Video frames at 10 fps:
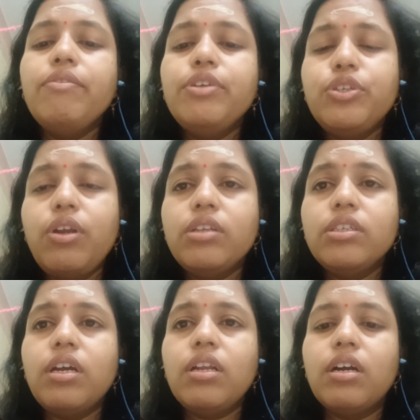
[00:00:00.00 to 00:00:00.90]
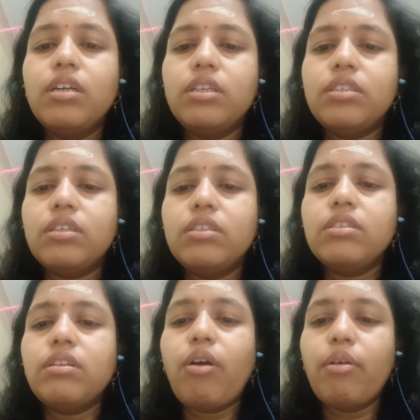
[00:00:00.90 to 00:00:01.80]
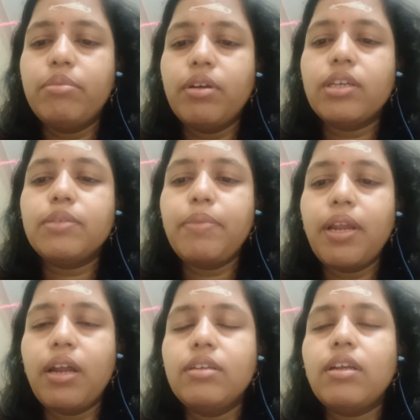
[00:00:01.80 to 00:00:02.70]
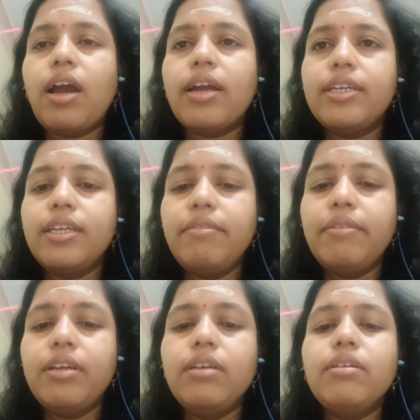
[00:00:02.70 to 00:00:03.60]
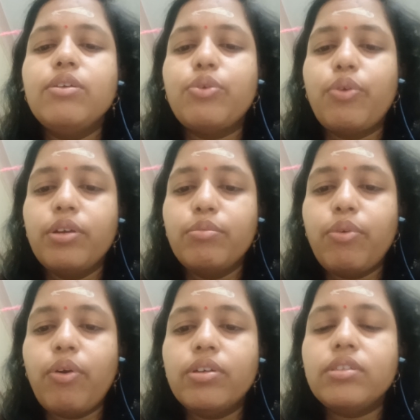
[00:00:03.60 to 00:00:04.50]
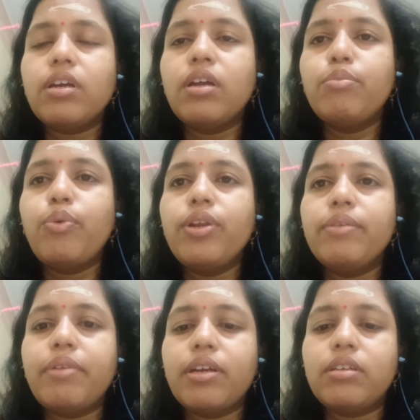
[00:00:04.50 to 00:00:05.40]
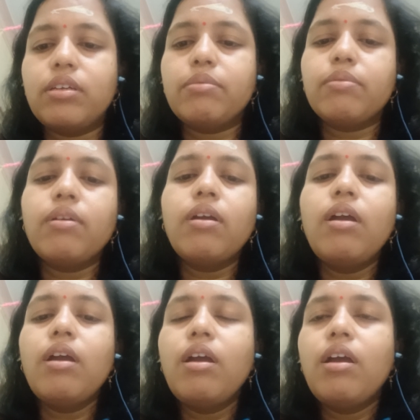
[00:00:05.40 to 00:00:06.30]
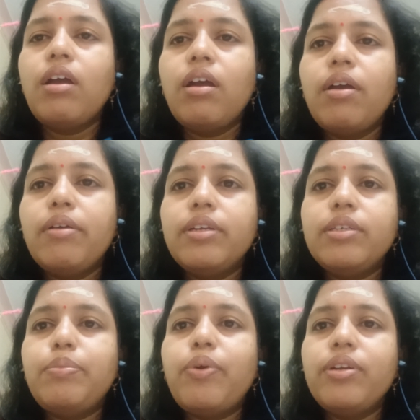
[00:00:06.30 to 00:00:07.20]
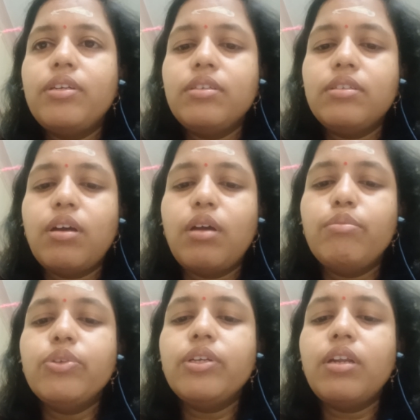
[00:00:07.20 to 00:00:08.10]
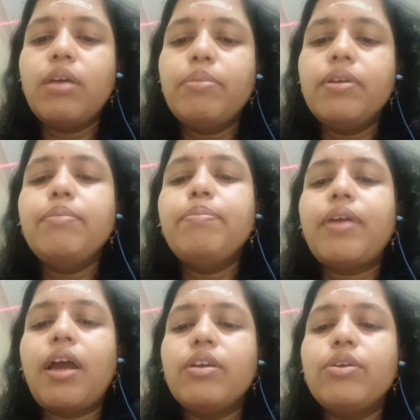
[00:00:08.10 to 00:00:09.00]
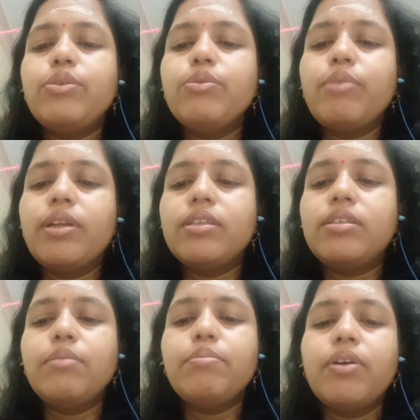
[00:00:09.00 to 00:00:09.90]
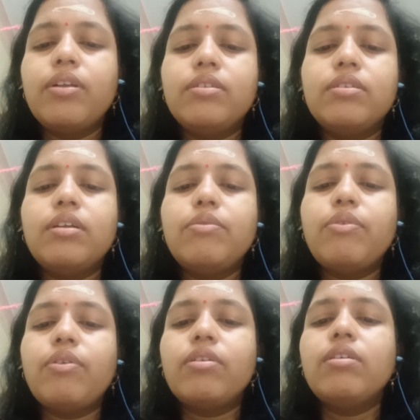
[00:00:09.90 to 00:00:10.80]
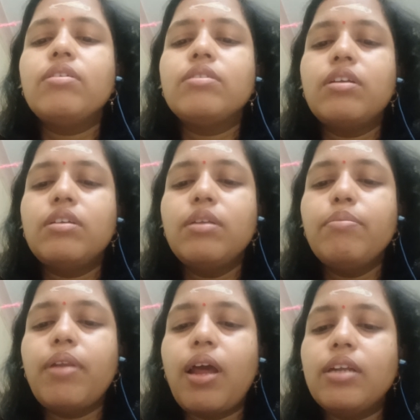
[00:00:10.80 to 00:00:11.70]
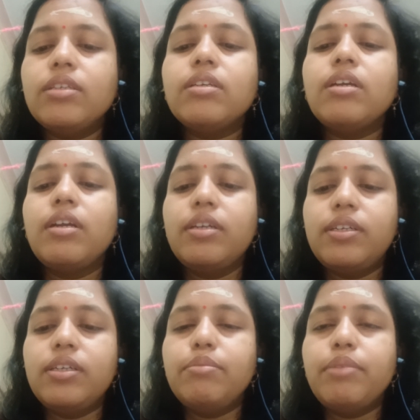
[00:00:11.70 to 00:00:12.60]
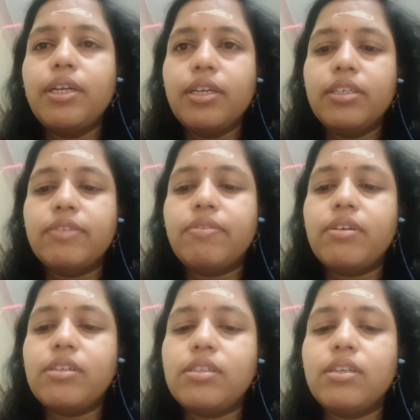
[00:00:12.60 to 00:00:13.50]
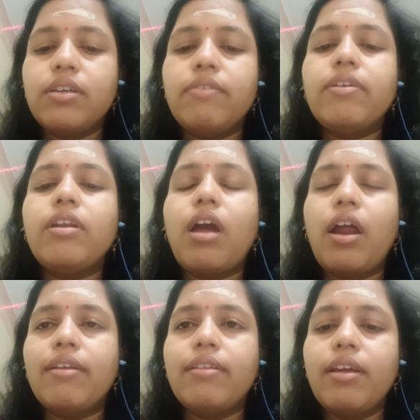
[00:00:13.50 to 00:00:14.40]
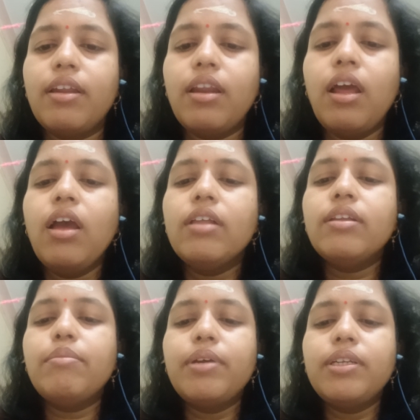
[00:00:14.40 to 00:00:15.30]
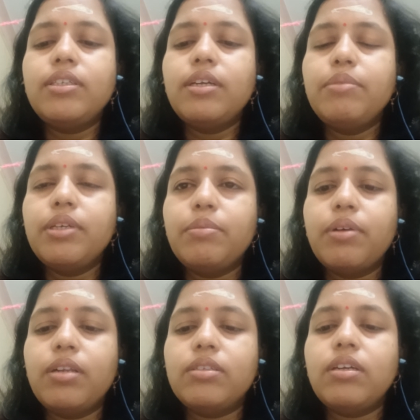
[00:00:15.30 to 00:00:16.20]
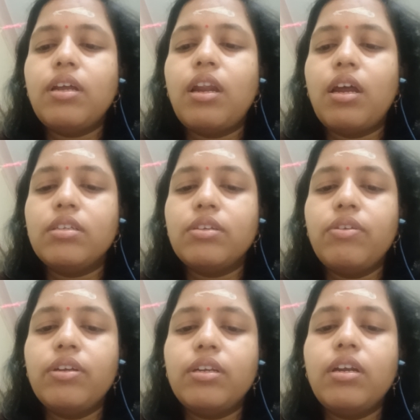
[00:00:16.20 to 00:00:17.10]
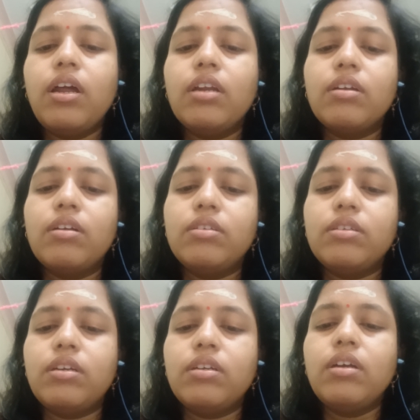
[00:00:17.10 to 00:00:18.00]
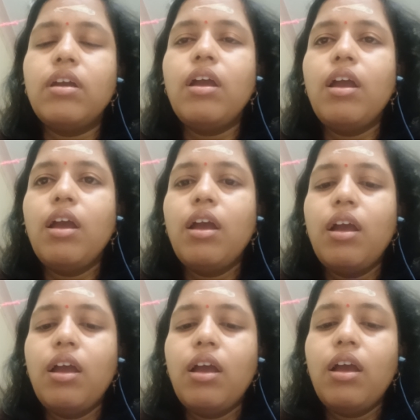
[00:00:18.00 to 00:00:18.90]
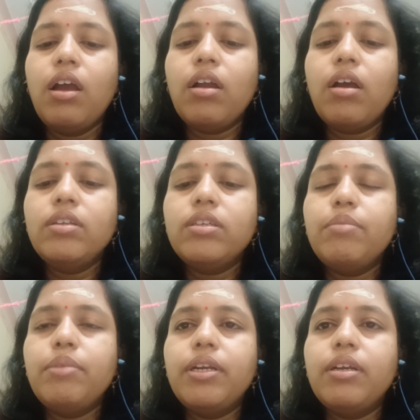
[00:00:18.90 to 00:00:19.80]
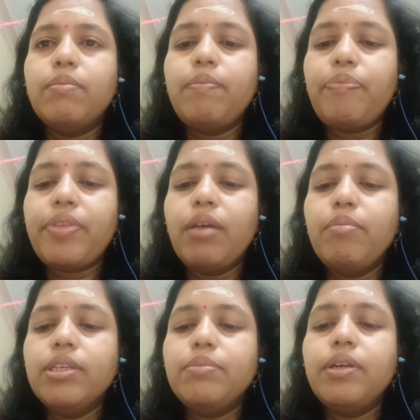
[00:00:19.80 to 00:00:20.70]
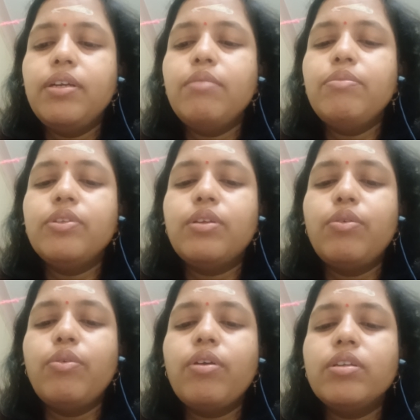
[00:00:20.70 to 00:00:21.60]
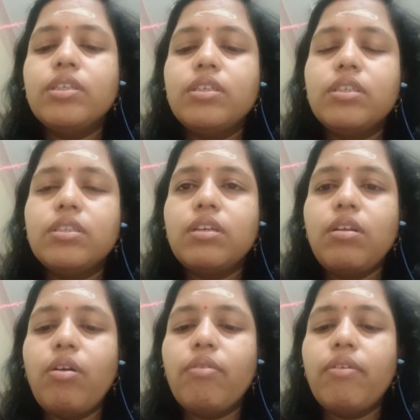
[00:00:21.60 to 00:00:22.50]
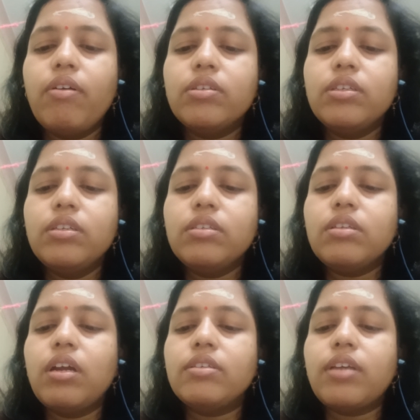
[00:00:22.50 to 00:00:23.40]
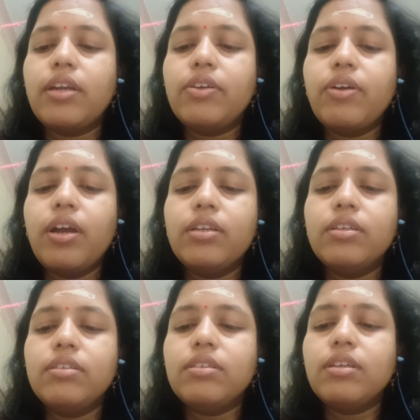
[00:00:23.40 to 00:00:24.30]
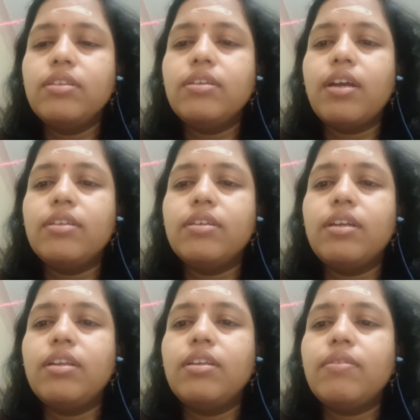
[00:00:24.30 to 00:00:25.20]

Physiological conditions of the explant actively growing buds are more effective. Next point is thermotherapy prior to meristem culture. For certain plants, heat treatment is first given and then the meristem tip culture are isolated and cultured. Culture medium. MS medium with low concentration of auxins and cytokinins is ideal.